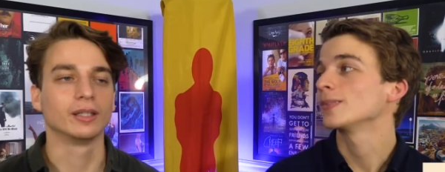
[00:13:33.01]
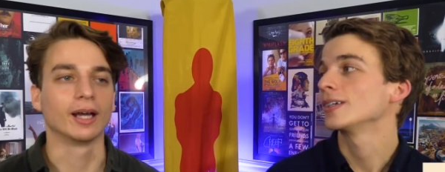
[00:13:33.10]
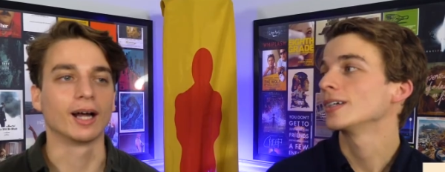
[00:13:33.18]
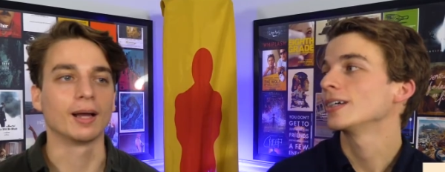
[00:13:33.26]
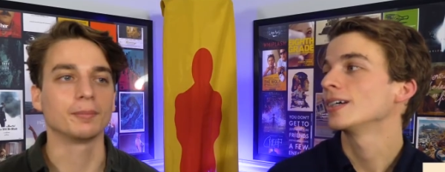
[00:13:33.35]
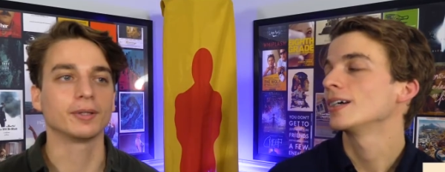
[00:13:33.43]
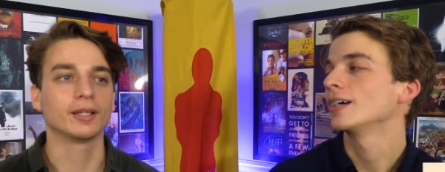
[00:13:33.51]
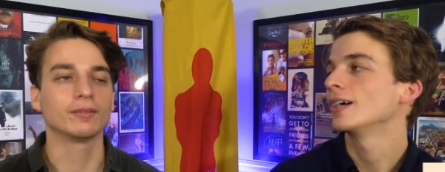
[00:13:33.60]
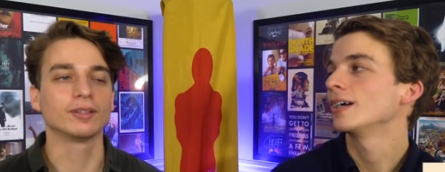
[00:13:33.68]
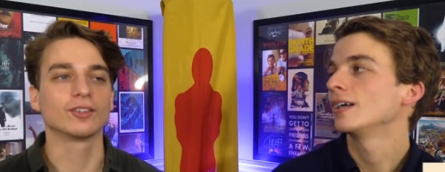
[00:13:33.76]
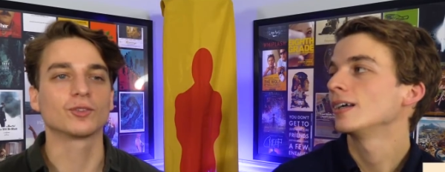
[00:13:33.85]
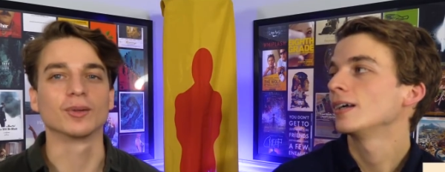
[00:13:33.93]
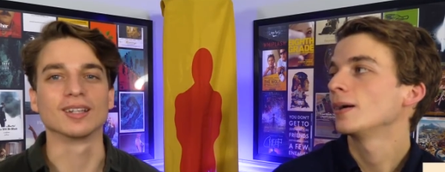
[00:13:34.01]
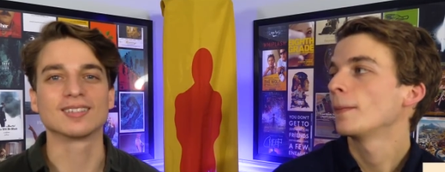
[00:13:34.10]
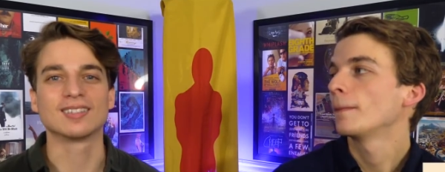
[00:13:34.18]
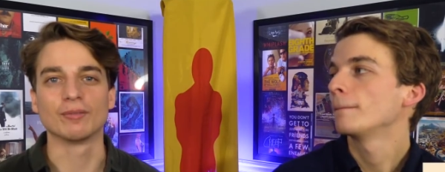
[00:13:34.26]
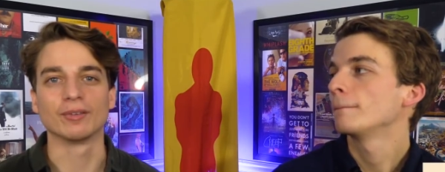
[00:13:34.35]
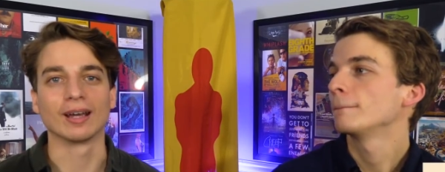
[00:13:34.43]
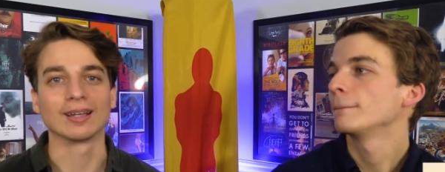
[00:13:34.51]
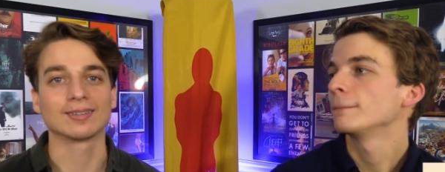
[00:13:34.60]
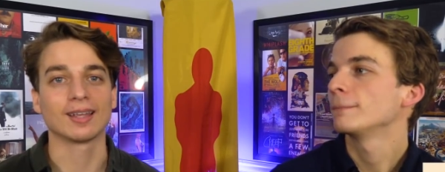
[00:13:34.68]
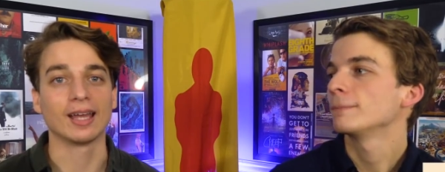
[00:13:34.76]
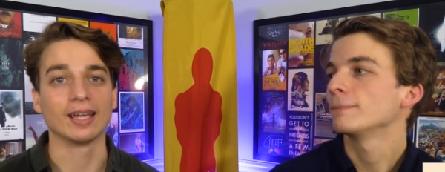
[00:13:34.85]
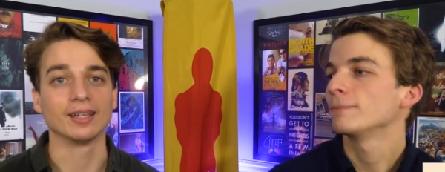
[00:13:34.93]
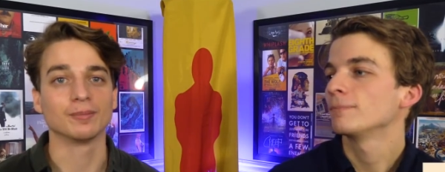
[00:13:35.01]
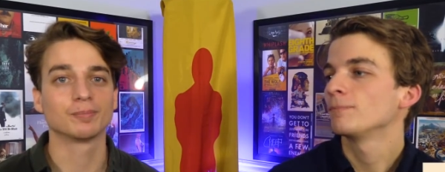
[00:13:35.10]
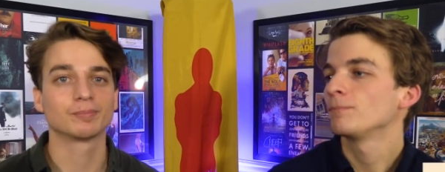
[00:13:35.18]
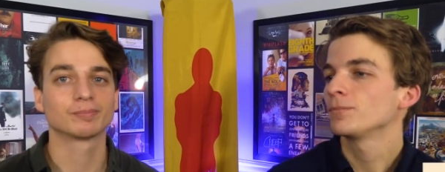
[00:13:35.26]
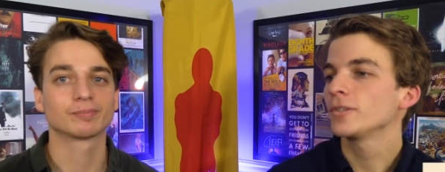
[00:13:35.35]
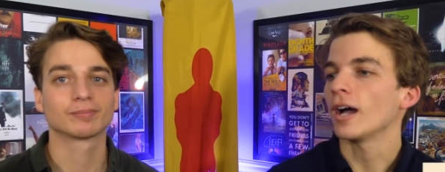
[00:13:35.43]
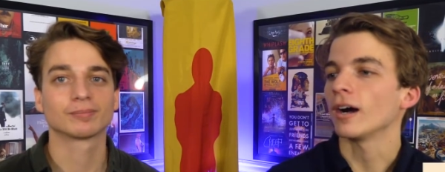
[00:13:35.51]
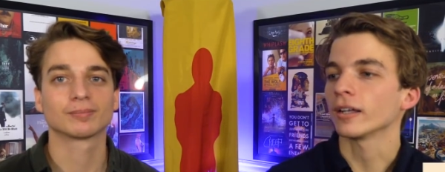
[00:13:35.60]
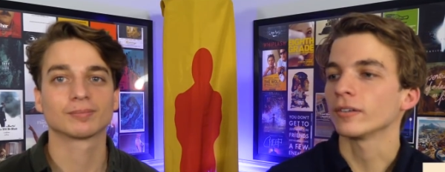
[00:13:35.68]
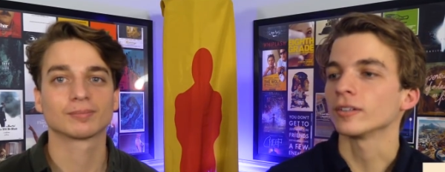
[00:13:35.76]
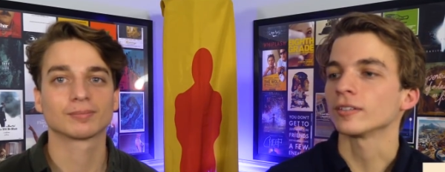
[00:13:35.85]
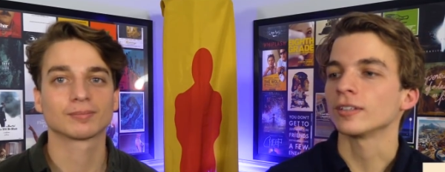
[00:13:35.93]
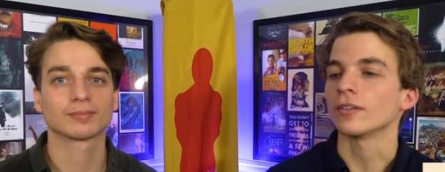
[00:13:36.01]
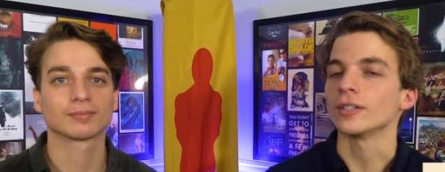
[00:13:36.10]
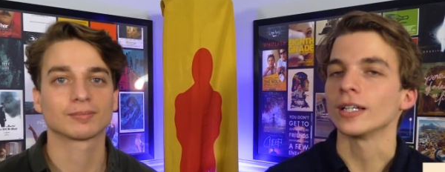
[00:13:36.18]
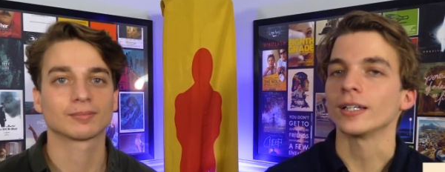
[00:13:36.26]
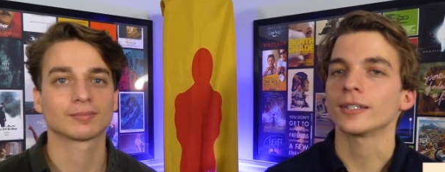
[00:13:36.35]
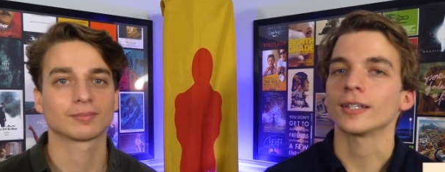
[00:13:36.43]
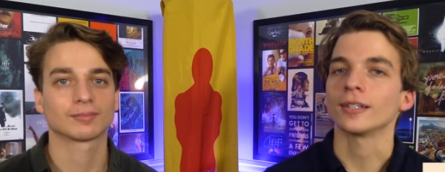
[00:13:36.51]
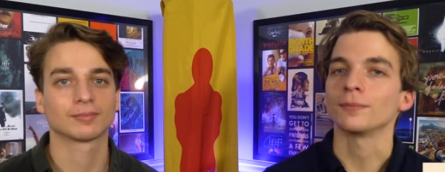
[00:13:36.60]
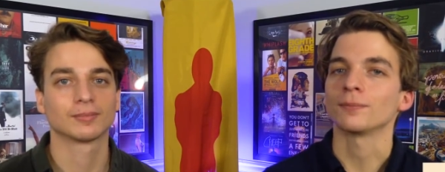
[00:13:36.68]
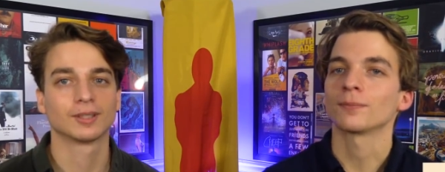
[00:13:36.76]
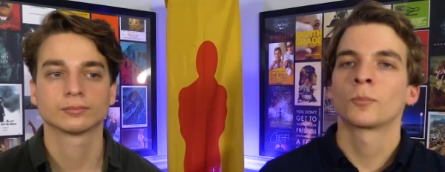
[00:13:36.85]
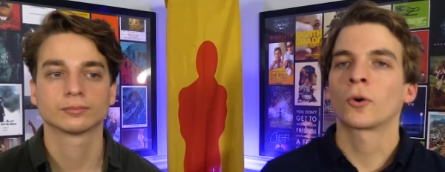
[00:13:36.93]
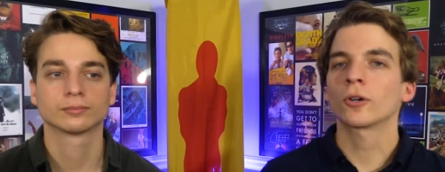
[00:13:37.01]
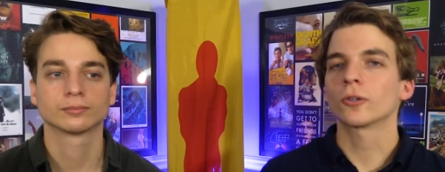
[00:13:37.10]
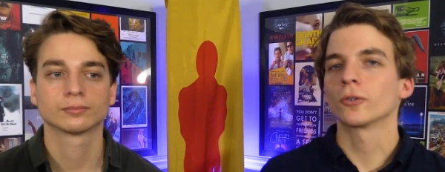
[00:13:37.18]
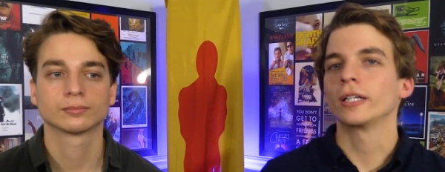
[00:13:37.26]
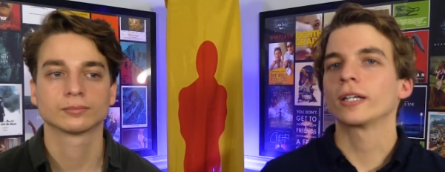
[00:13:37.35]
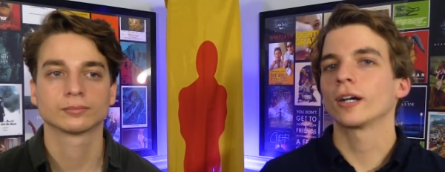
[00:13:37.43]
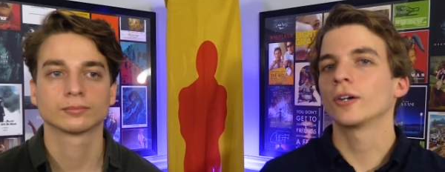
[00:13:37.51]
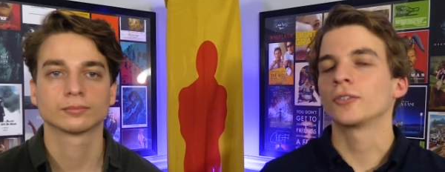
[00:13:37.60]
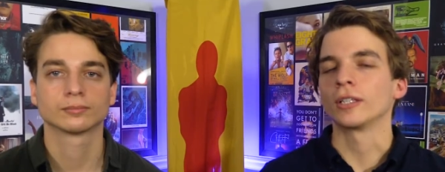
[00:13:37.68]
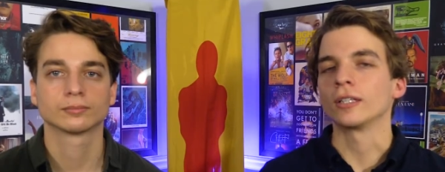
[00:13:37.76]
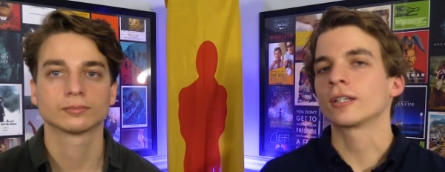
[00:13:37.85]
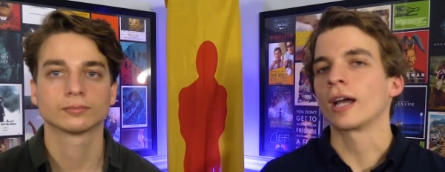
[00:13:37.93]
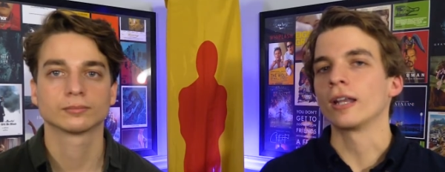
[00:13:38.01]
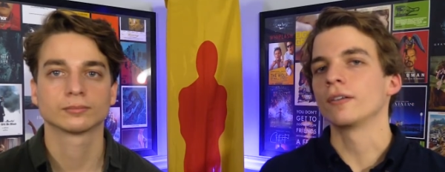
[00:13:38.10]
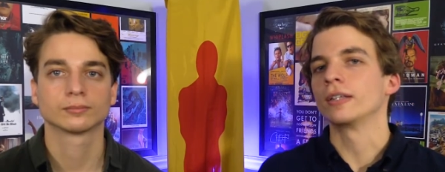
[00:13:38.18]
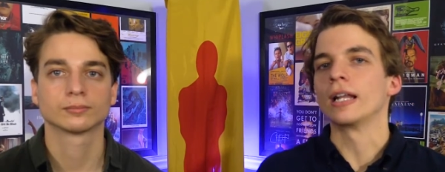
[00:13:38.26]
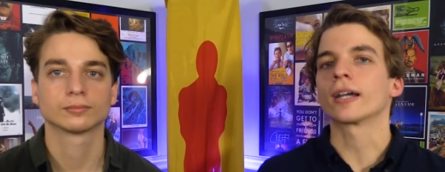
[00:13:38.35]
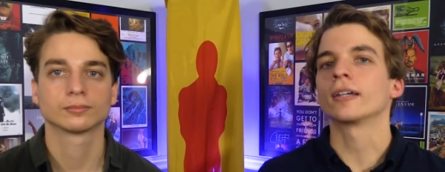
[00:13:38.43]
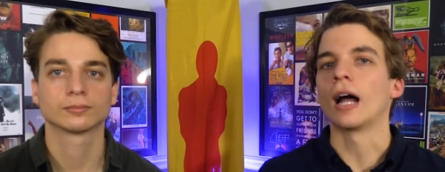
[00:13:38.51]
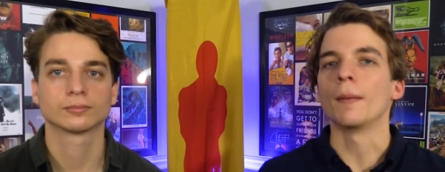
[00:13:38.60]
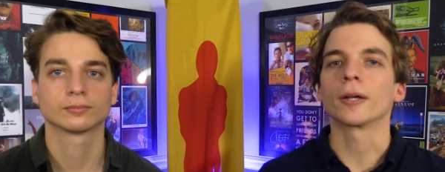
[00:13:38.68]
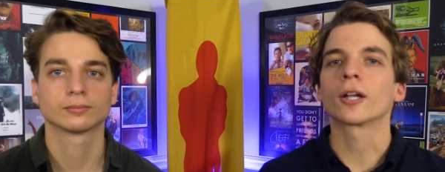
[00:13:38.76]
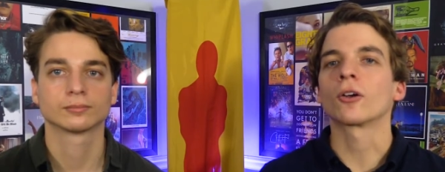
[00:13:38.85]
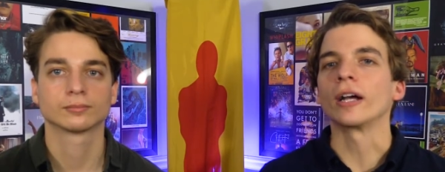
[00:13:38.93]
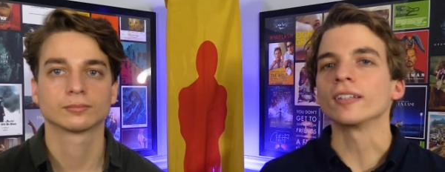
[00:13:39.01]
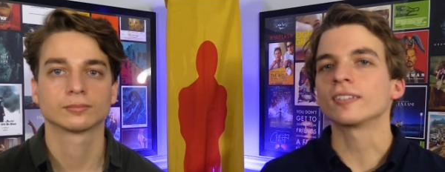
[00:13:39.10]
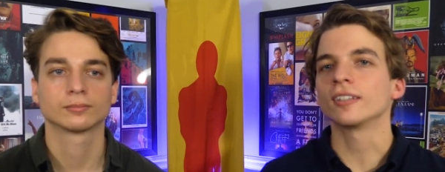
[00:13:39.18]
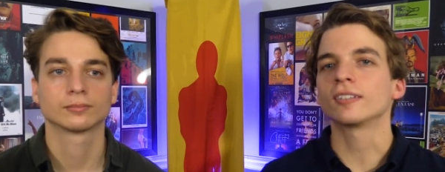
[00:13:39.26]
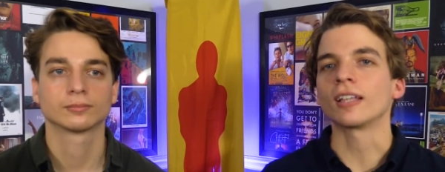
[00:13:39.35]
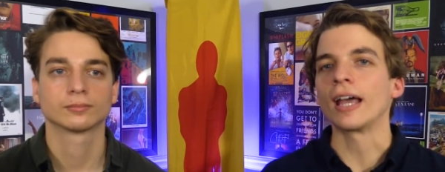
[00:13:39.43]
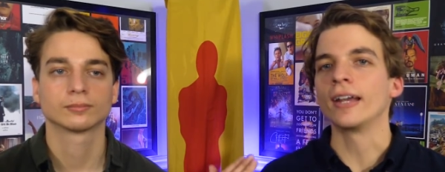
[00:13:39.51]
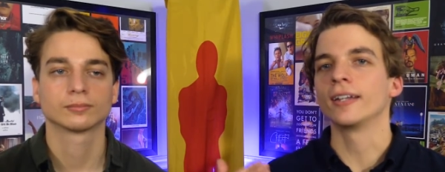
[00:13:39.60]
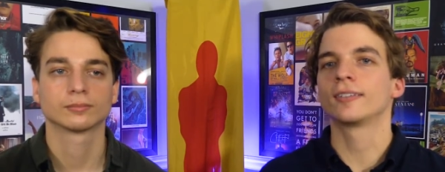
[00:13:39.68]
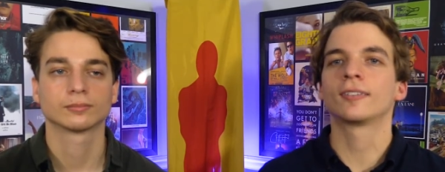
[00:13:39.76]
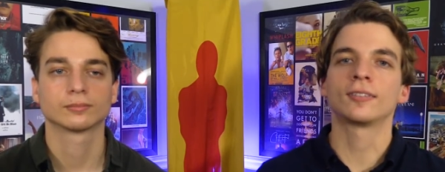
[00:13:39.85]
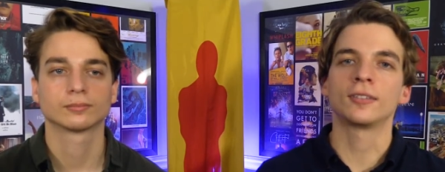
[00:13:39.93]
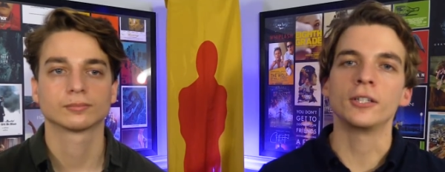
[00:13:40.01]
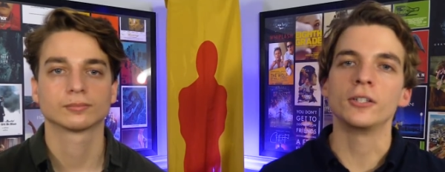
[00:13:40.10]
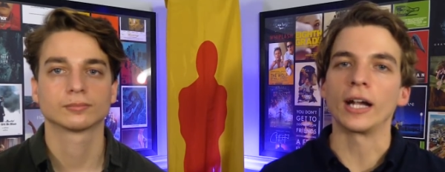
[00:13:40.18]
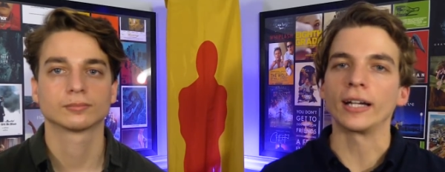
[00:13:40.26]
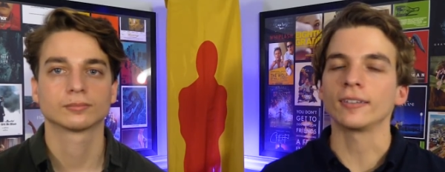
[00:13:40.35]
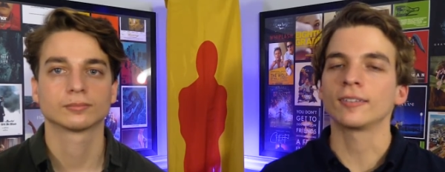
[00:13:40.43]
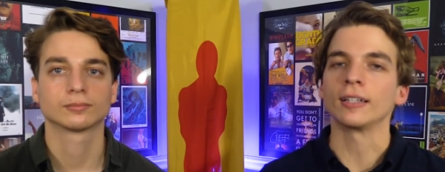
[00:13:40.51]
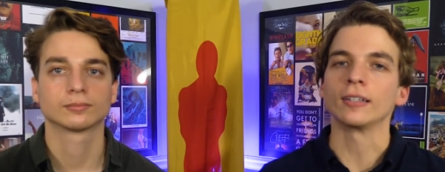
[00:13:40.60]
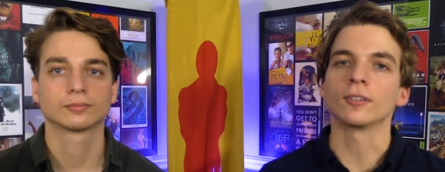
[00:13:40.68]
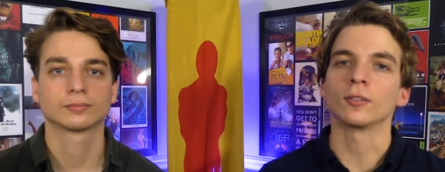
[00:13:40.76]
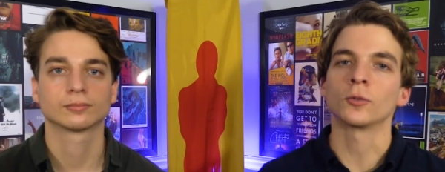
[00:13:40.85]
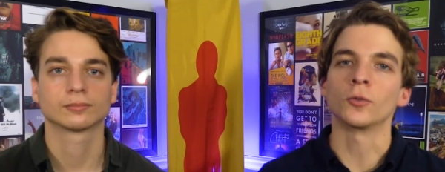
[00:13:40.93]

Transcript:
Speaker 1: Yeah, I'm giving this one a 7/10. Yeah, I'll give it a 7/10. Puerto Rico's in kind of an economic crisis, and it's the United States'